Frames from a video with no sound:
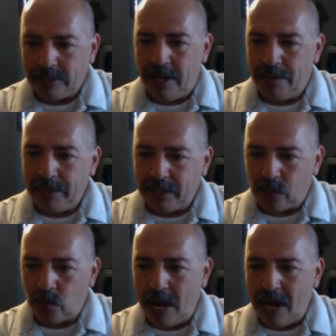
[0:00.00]
Part-time
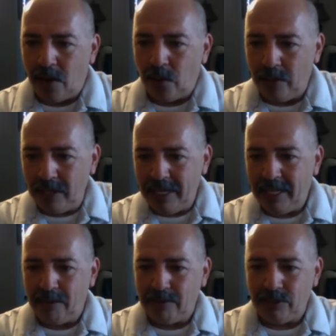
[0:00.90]
picker. Wow,
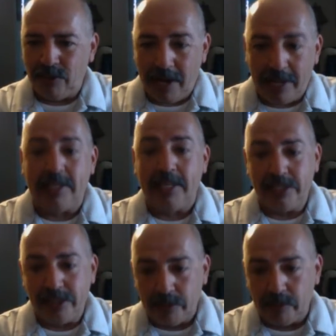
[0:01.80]
really? I was right.
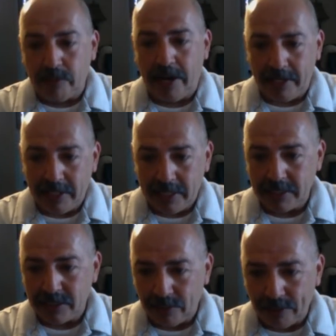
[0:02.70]
Yes, you were right. It
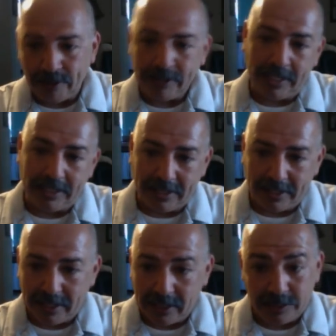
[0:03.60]
is a roast
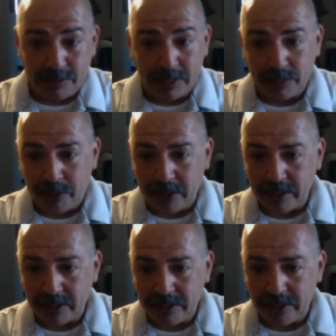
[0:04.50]
that's in there. It smells
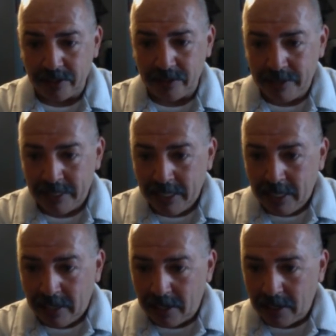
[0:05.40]
pretty good too.
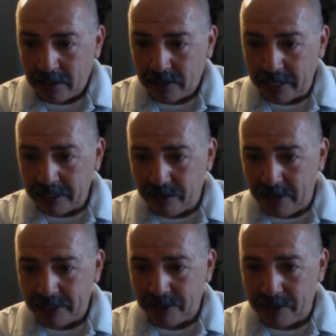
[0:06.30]
Thanks
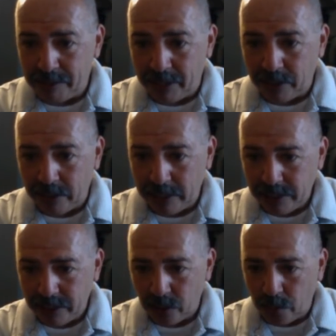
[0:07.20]
for answering my
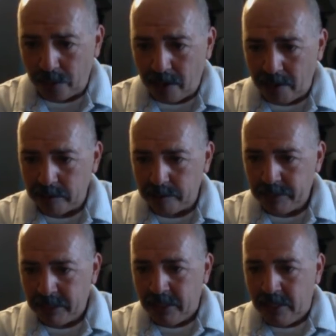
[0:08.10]
question. No
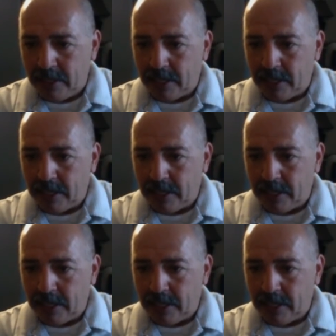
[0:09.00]
problem.